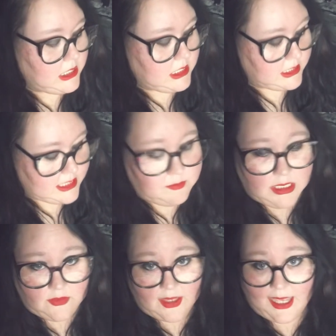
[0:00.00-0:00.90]
keep
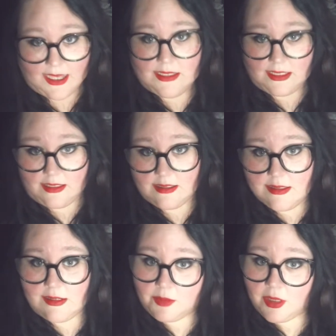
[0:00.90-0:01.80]
anything as is that
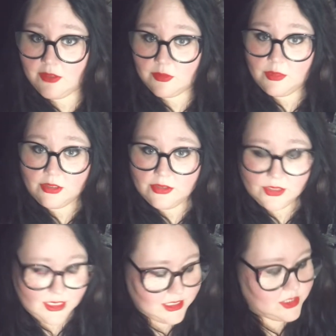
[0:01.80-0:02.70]
I buy from Dollar
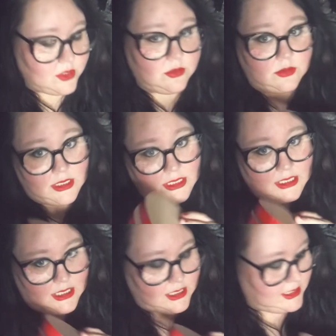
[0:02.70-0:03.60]
Tree, so
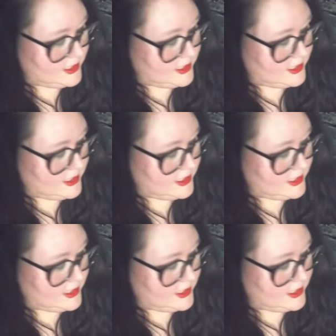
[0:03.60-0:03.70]
that's